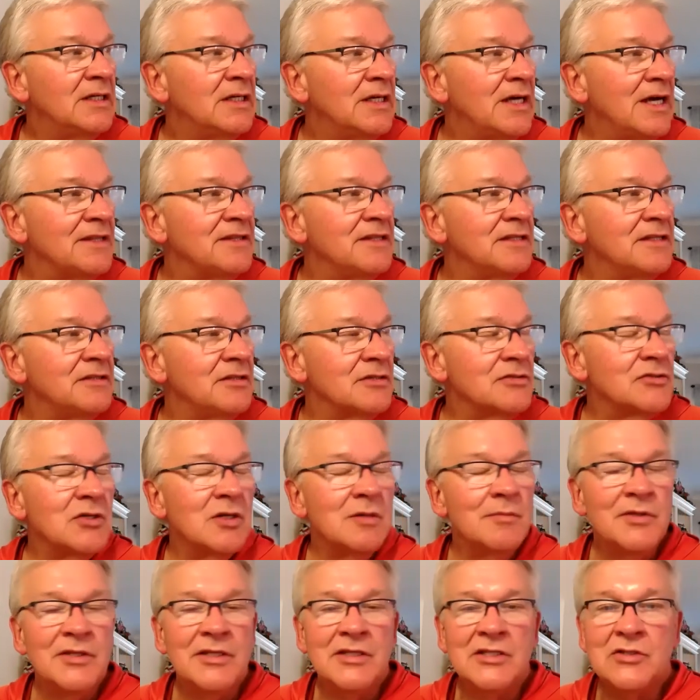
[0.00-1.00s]
I think the
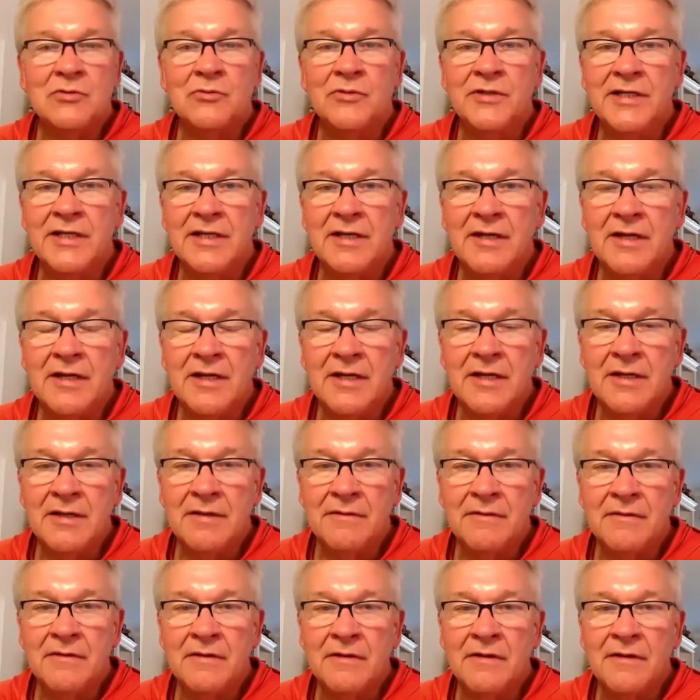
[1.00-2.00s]
sermon this week
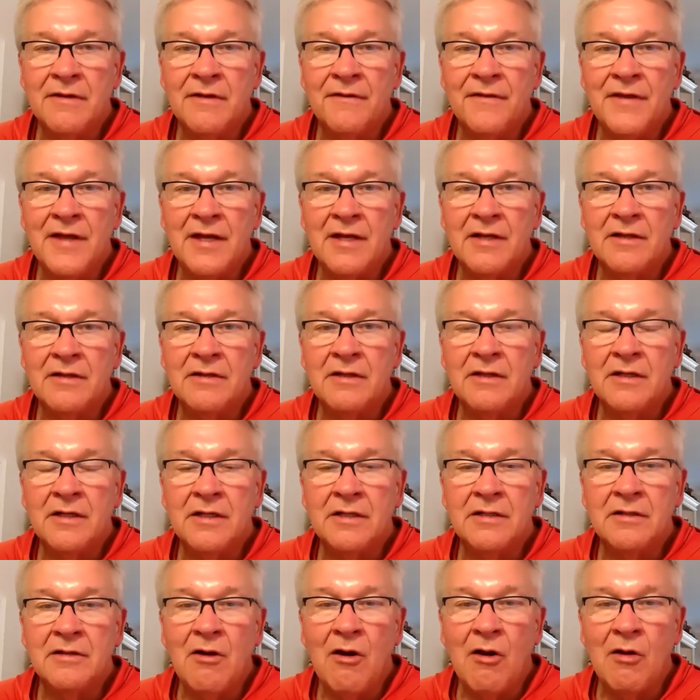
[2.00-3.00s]
that
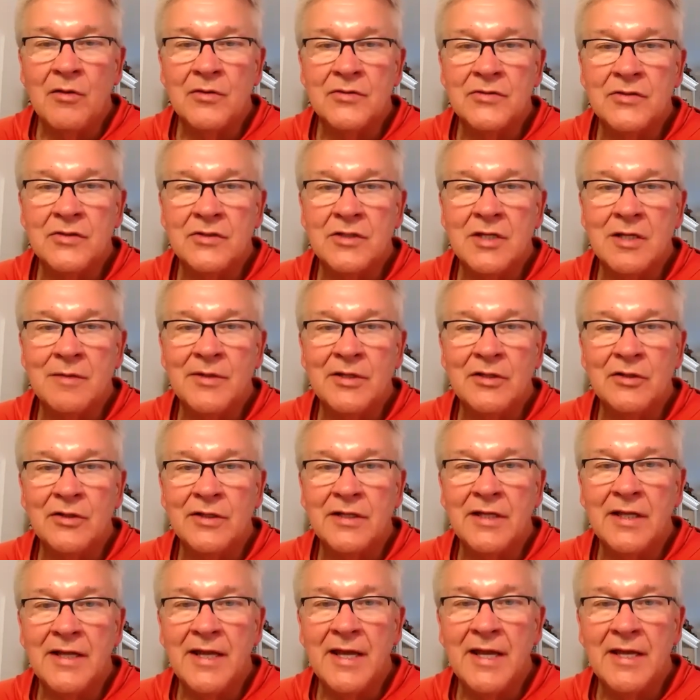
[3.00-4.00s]
Carlos is going to be
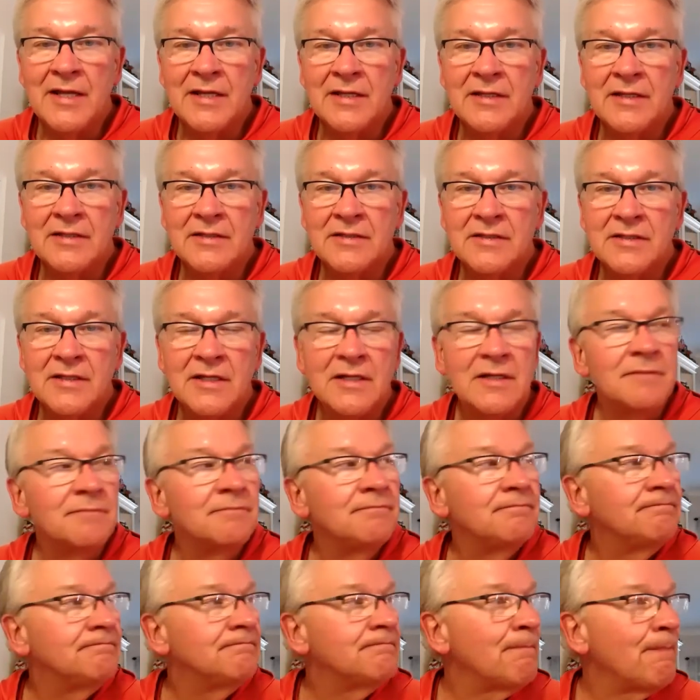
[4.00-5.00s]
looking at is
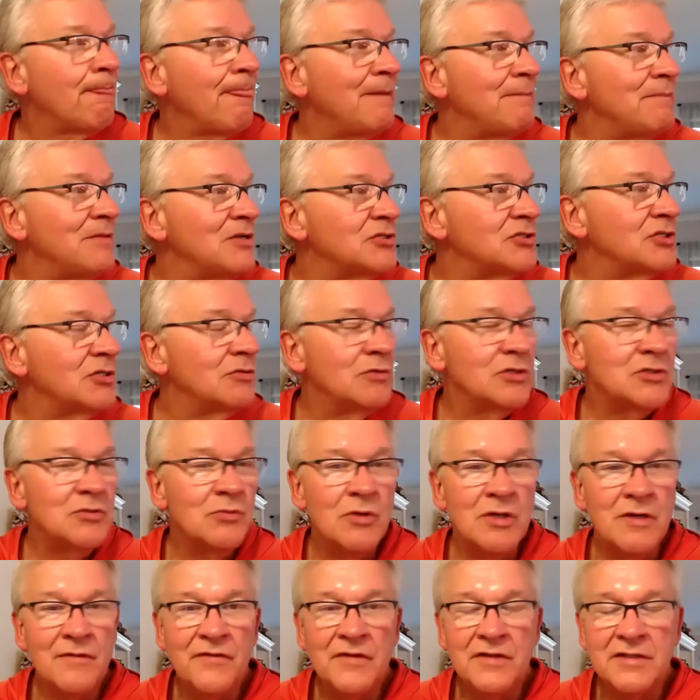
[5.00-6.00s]
I'm not sure which
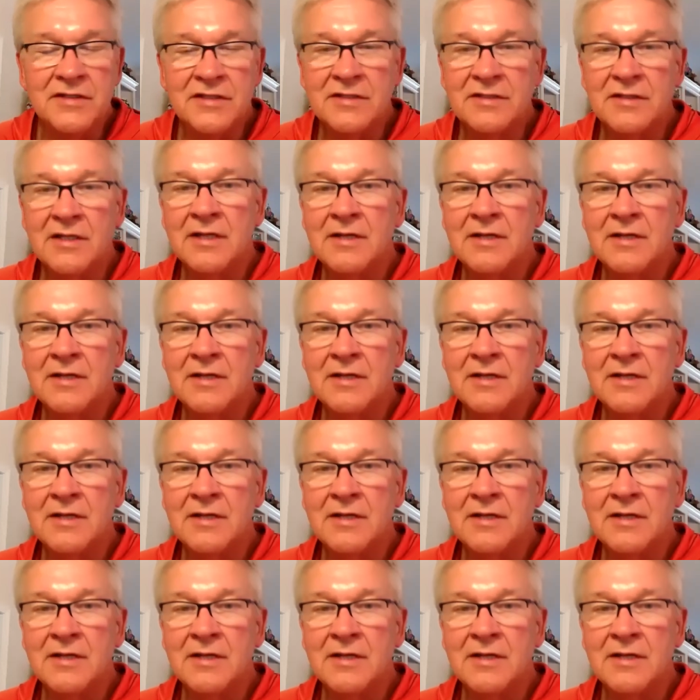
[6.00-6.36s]
one, if it's